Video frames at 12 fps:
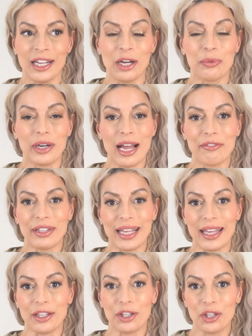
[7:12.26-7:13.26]
We're having
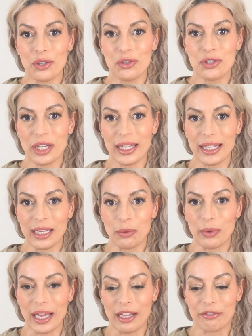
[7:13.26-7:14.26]
a huge heat
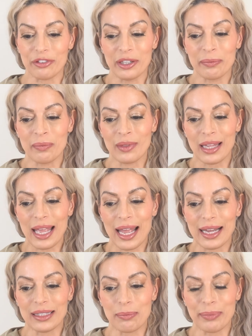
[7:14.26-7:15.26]
wave,
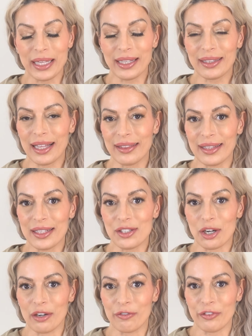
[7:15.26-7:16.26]
and being that these
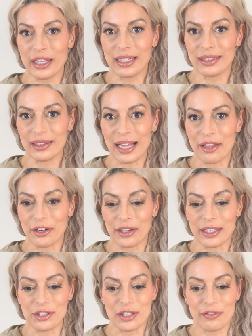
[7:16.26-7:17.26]
are vegan leather,
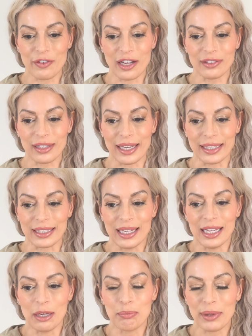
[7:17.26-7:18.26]
it just felt like
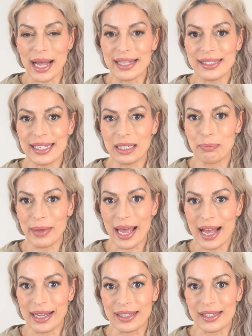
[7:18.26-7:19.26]
plastic
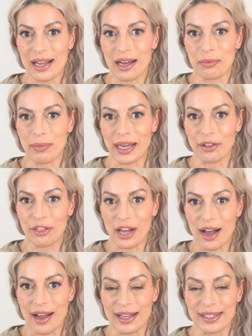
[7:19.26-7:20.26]
bags on my
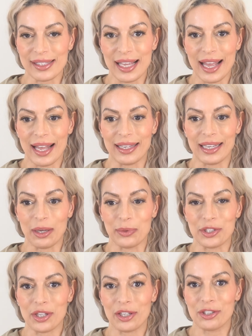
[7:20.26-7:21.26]
thighs, and it
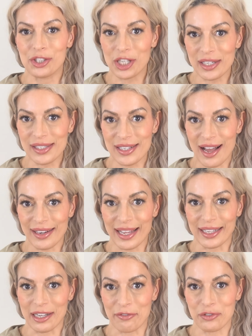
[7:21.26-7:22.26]
was just not a
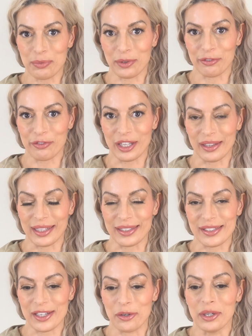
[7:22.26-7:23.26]
comfortable feeling.
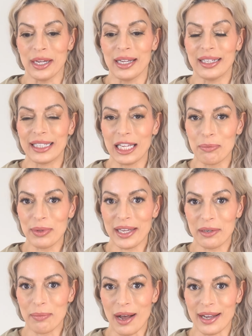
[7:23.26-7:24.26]
So keep that
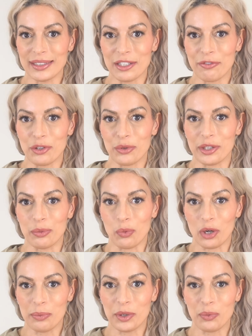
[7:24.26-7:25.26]
in mind if you are in
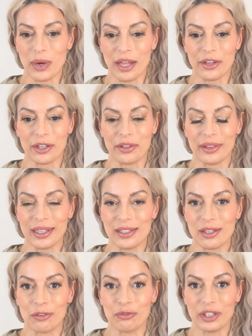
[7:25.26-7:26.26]
warmer weather.
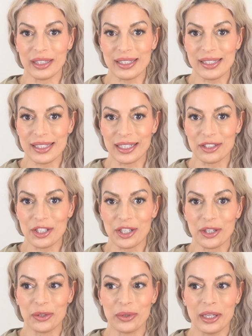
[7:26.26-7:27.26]
These really stick to
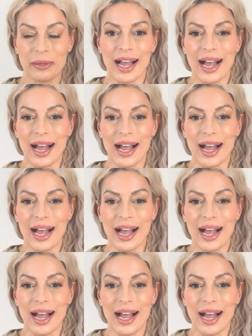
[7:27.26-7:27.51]
you.